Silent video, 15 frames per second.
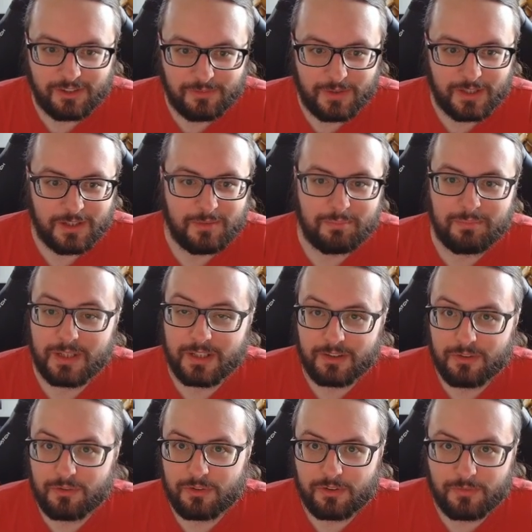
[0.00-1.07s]
thing, the big
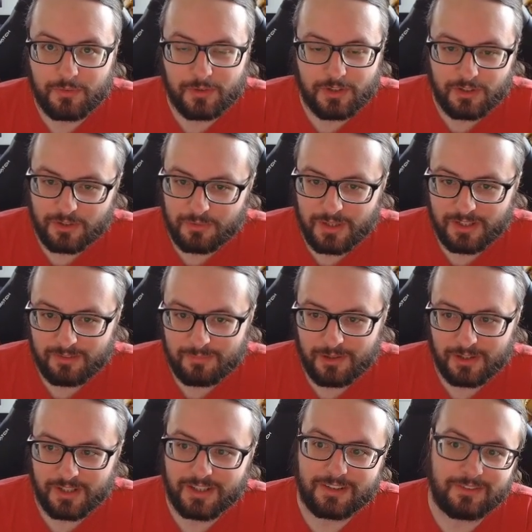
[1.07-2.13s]
news for the US
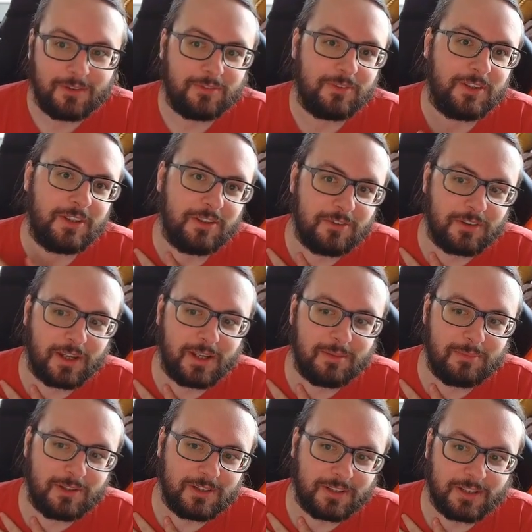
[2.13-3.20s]
market, not for the UK
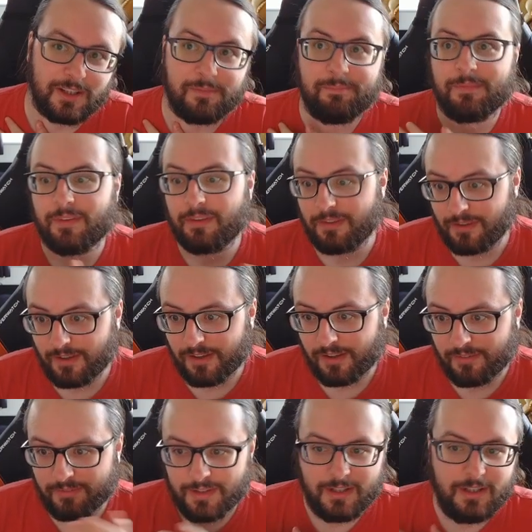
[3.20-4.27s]
market. Nah
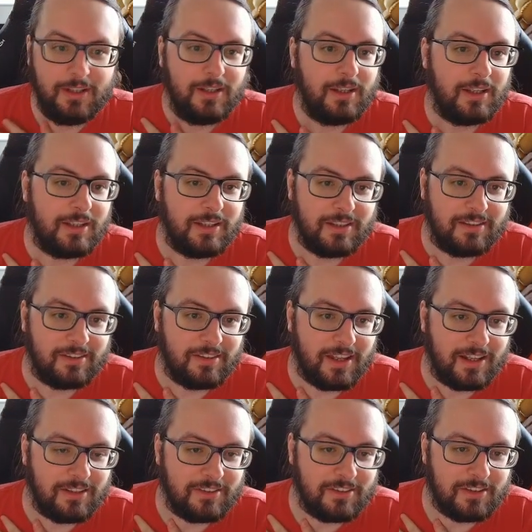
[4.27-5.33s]
is
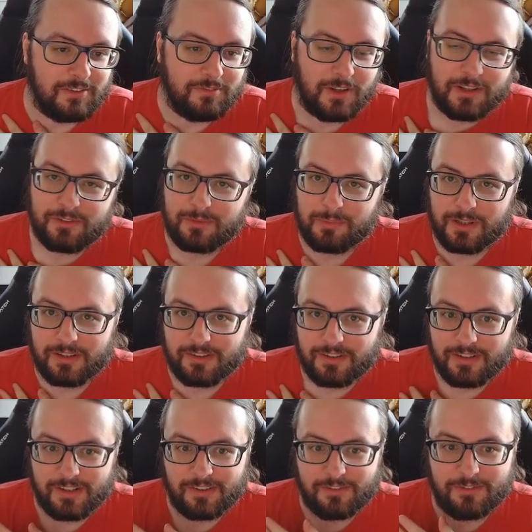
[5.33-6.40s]
that the Vital
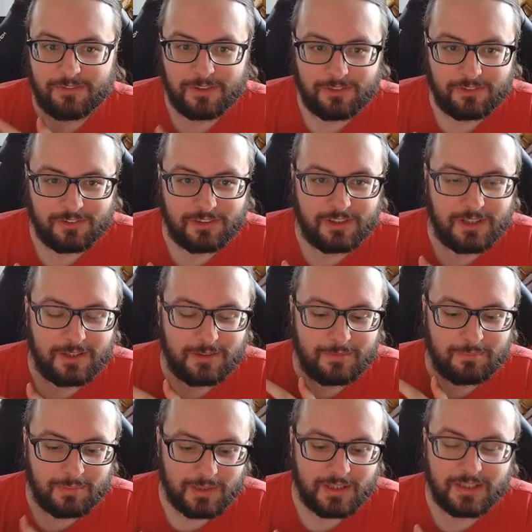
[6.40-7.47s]
Bracelet is officially
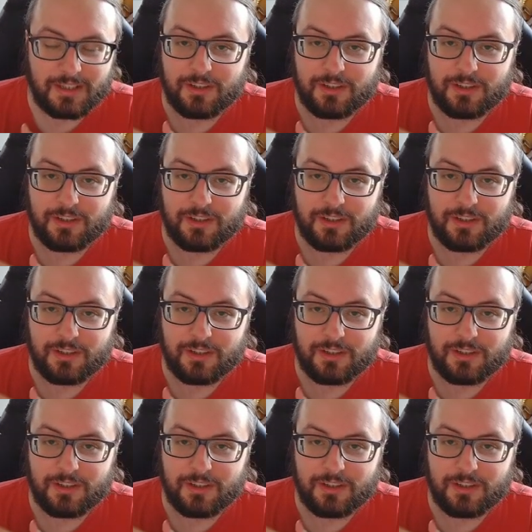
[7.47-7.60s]
being